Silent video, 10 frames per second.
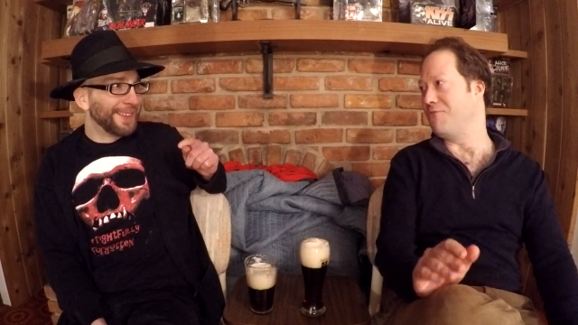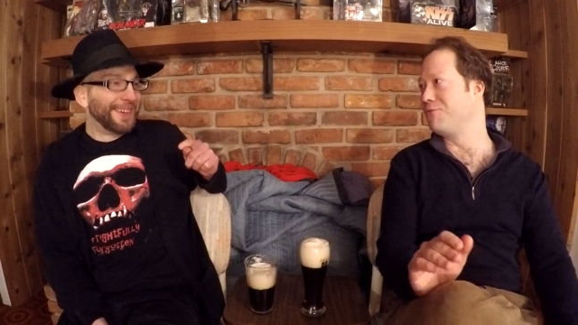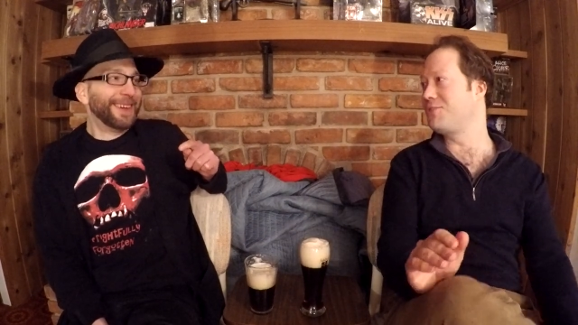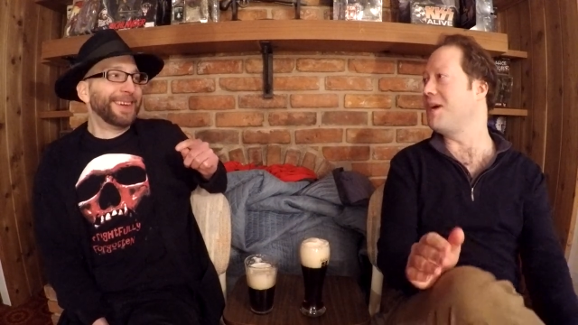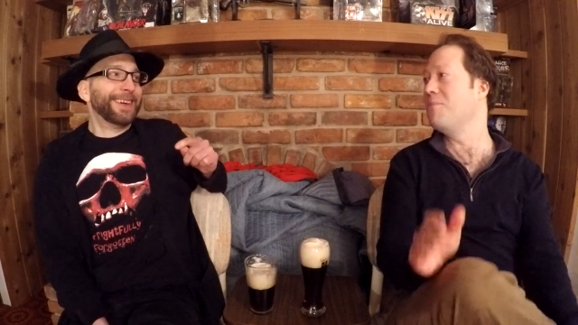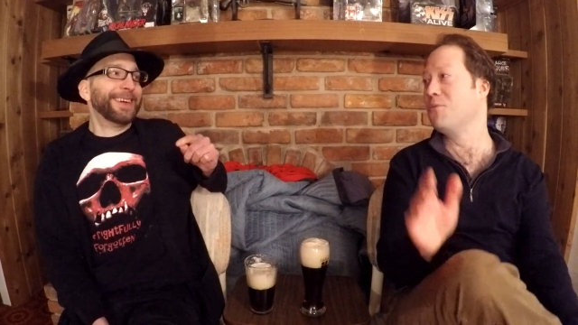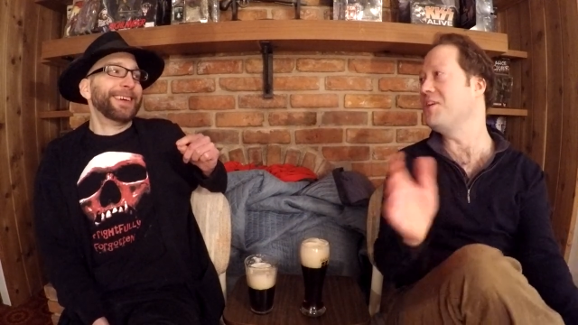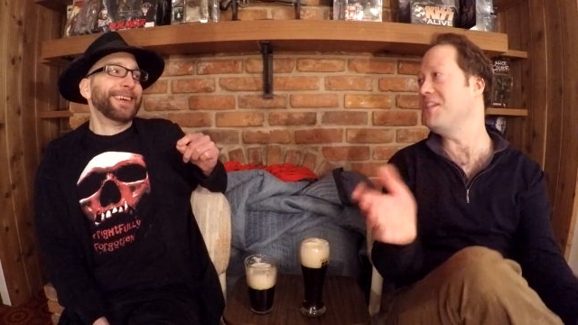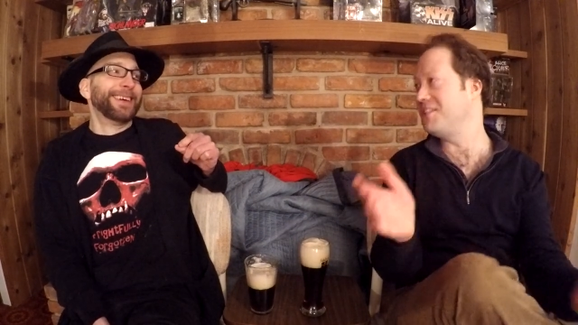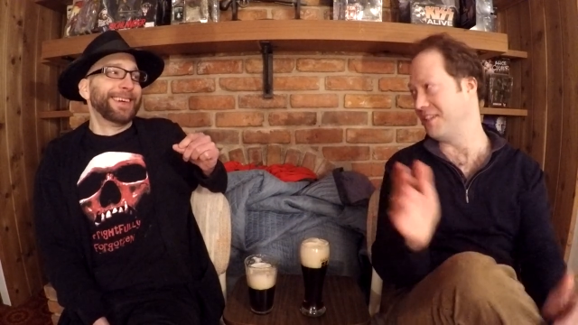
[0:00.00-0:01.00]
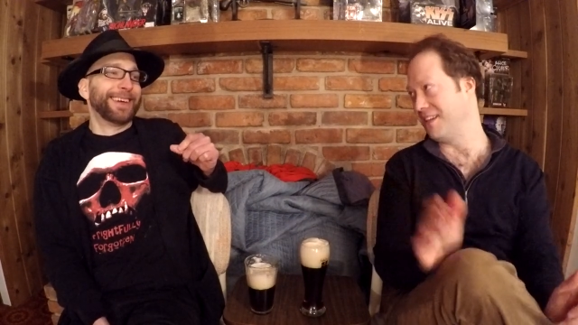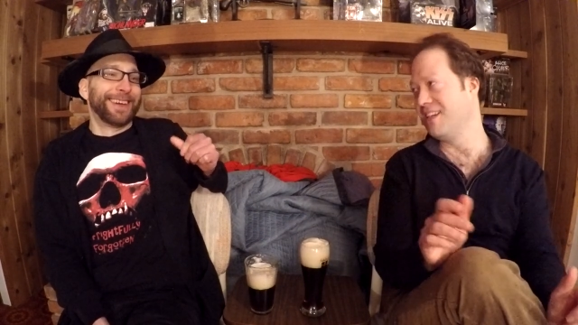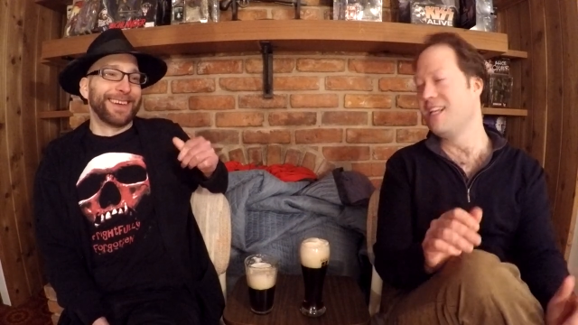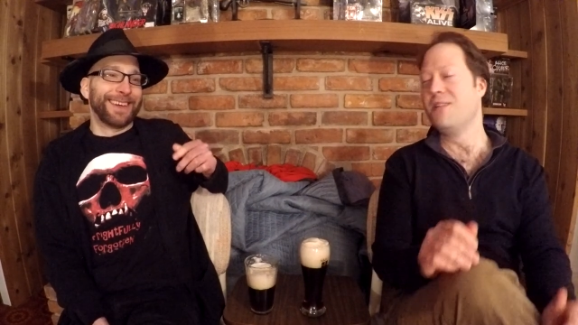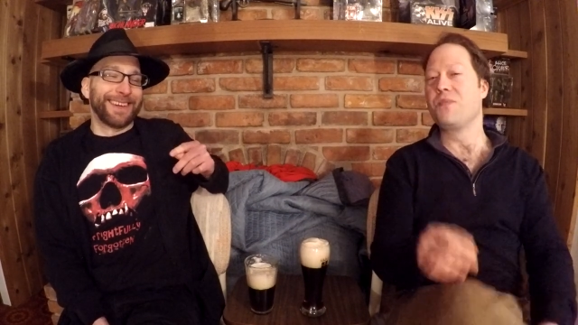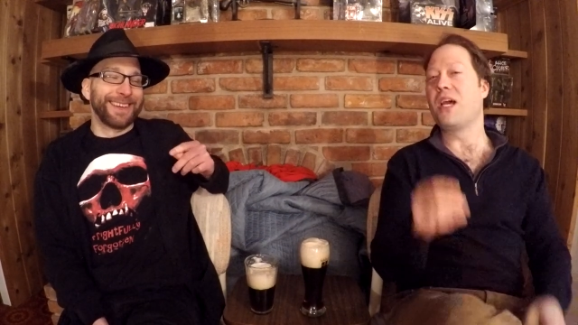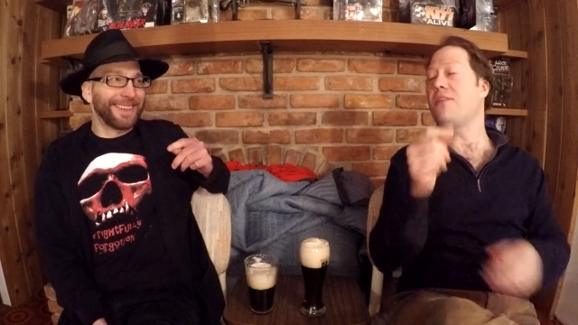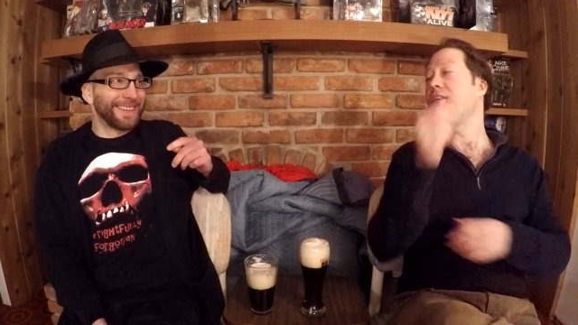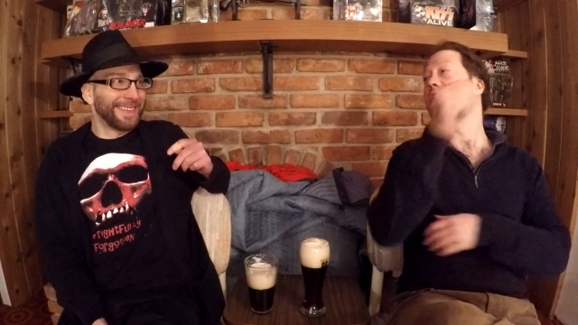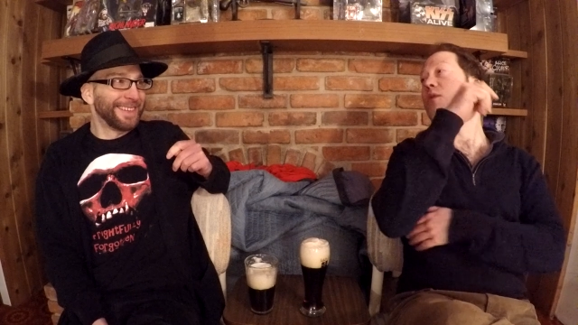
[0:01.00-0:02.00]
Speaker 1: For some reason. And I
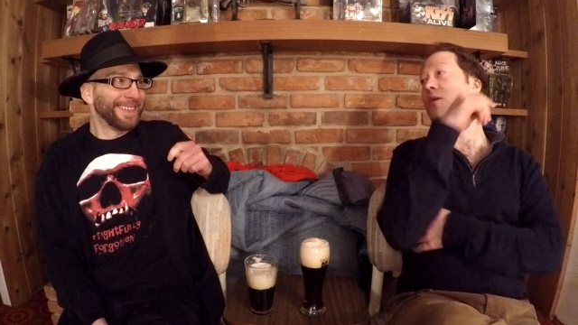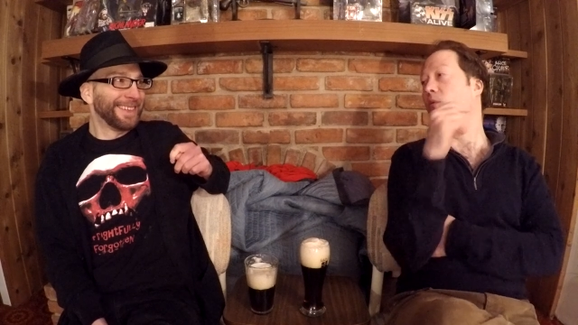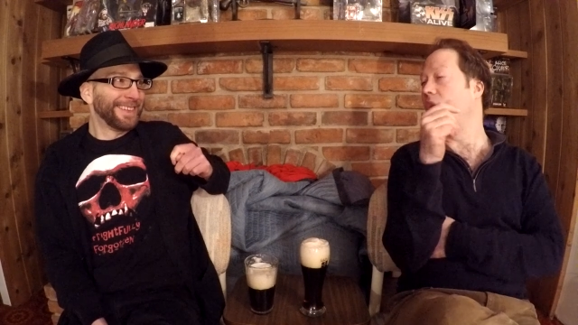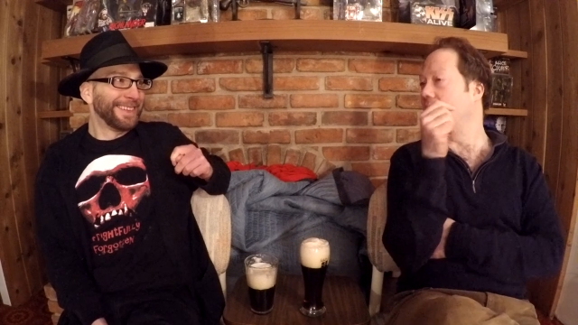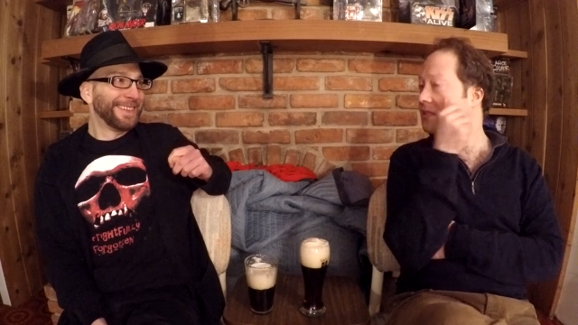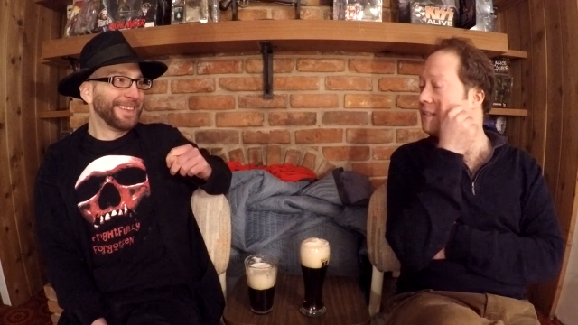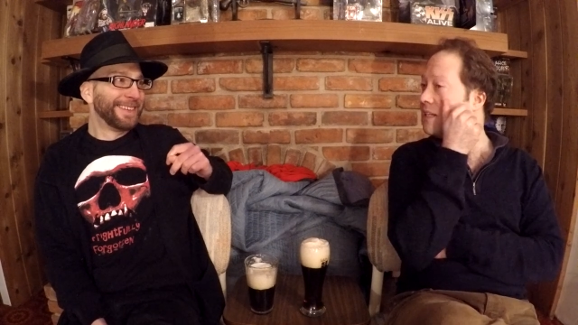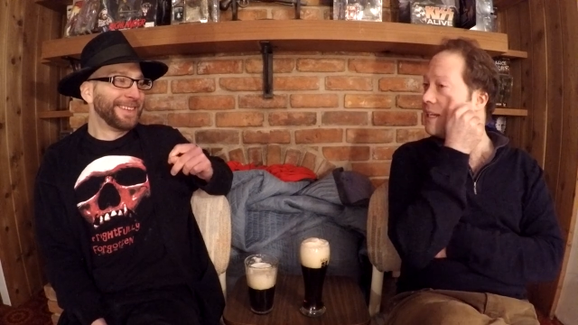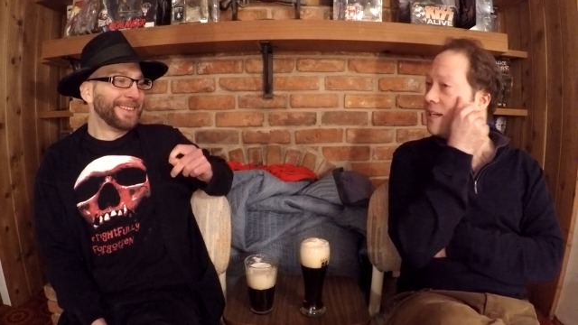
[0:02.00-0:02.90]
think what it was